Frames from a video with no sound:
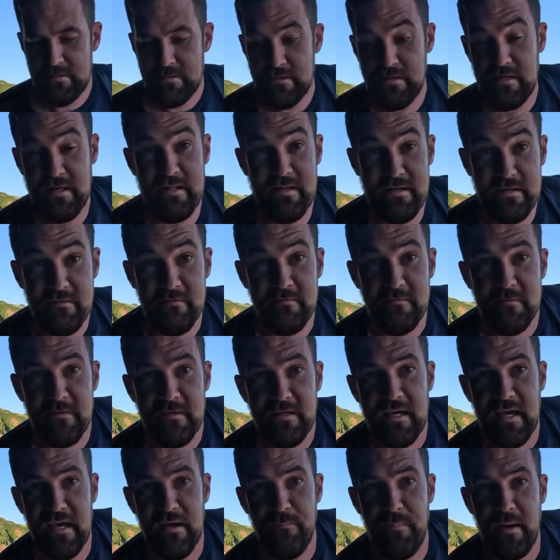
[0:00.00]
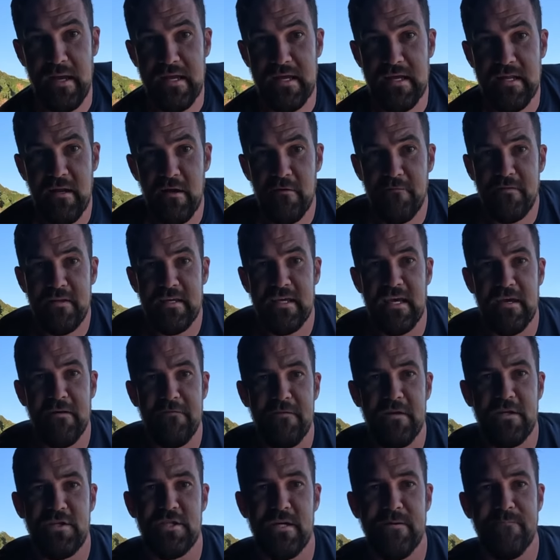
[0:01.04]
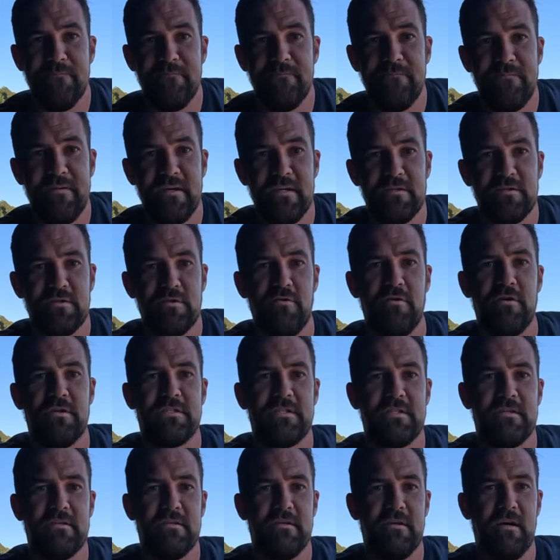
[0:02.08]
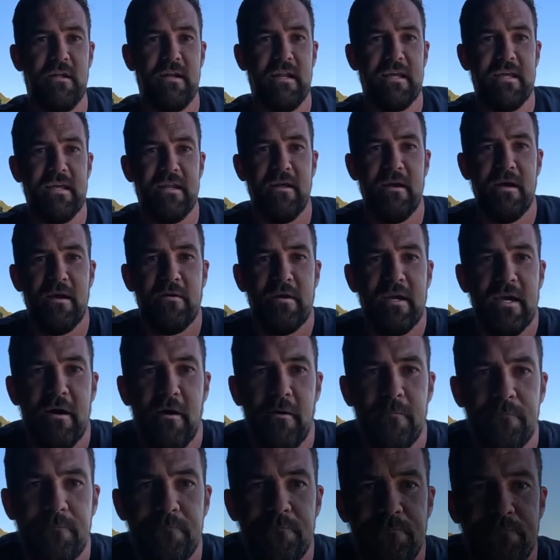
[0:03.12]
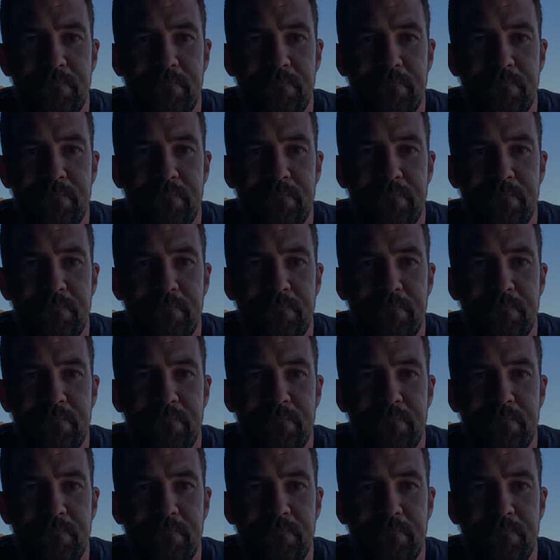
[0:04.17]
and get a bait in, hopefully get a fish in. Fingers crossed. I'll let you know how I get on.